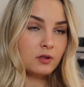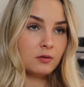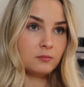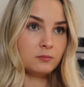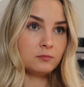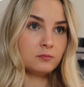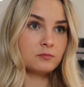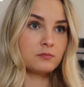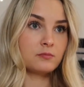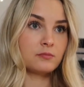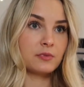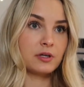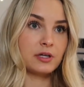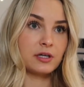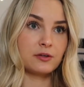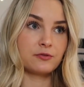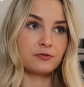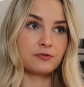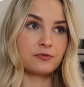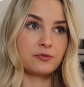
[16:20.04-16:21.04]

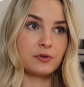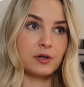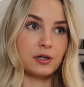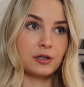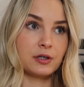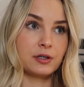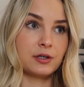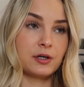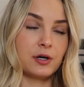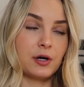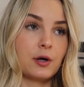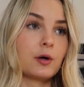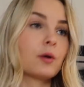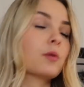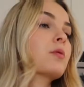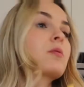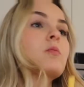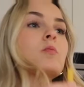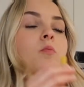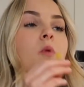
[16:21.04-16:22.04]
If, you
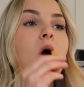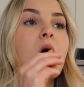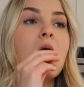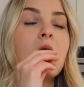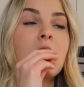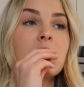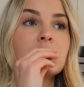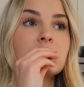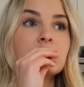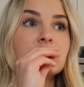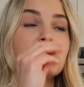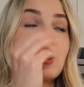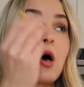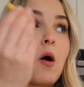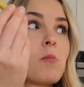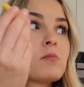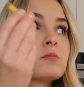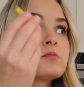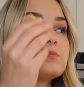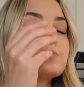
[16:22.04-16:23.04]
know,
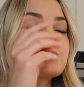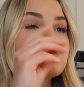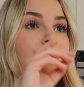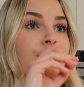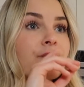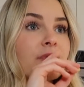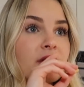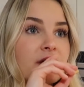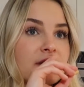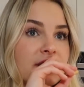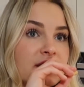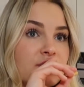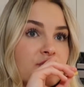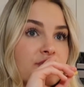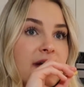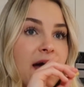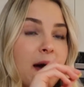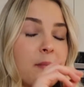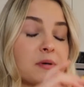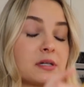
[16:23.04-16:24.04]
so that's what
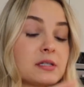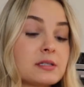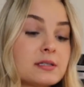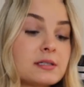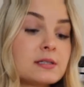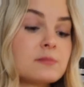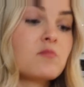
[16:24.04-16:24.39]
happened.